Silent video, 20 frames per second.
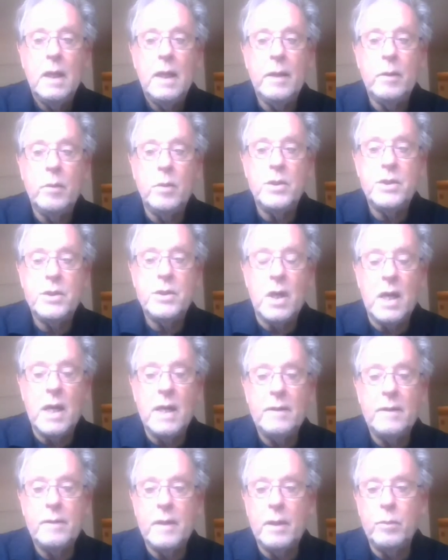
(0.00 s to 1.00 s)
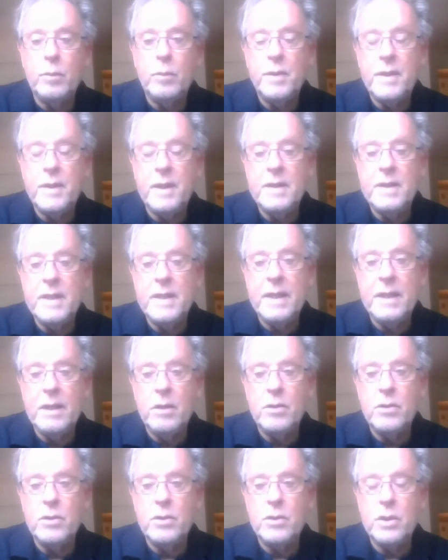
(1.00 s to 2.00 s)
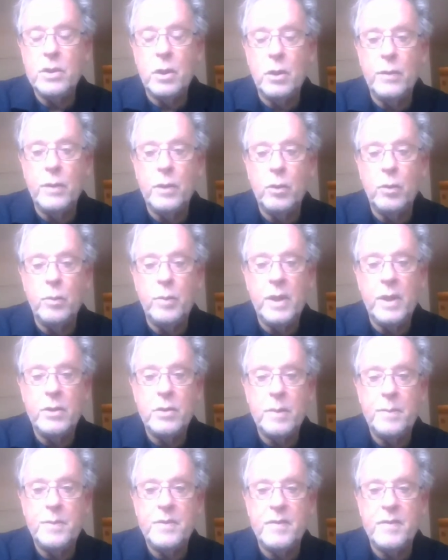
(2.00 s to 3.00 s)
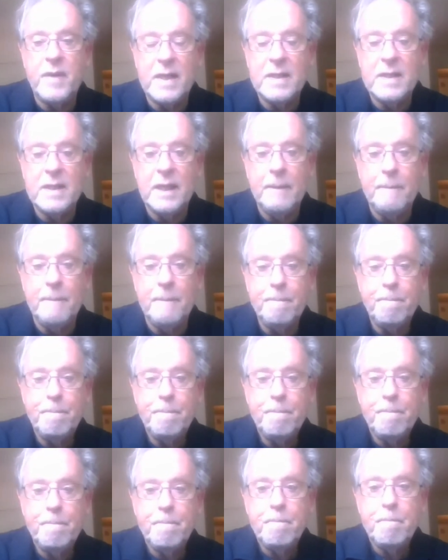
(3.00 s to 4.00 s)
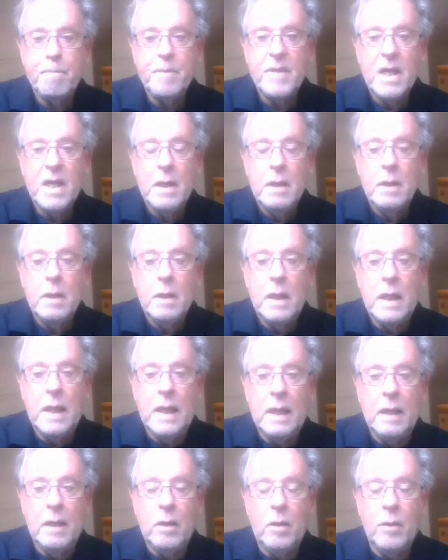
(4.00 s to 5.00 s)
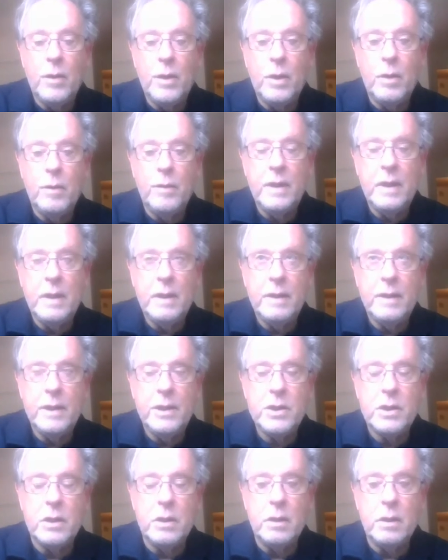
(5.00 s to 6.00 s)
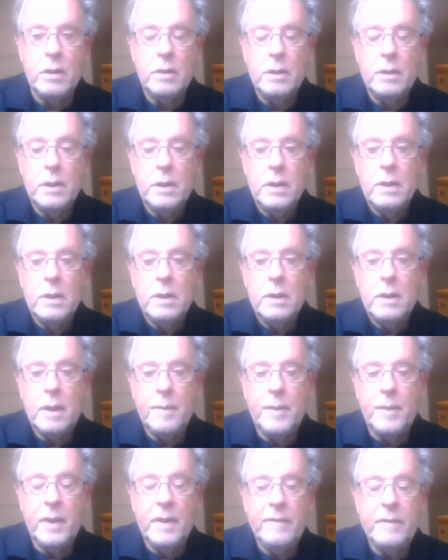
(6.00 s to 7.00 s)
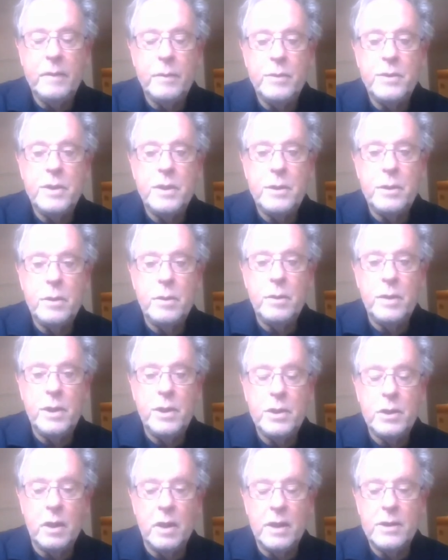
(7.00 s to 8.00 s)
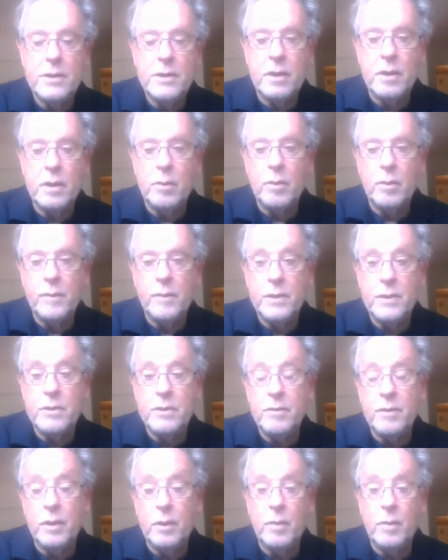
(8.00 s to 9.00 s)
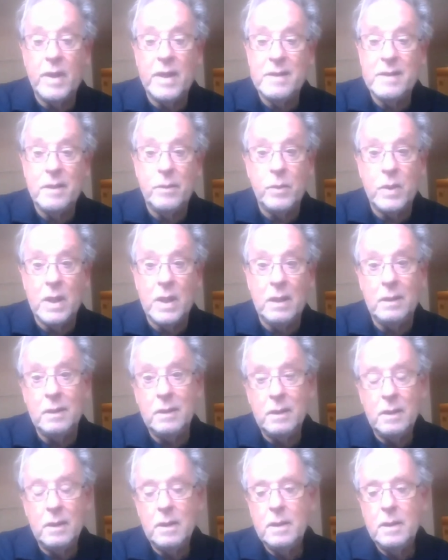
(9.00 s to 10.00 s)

It was thought that within 10 years or so there would be a TRIPS vaccine, uh, although the initial, I believe it was the two initial external reviews of ILRAD said, well,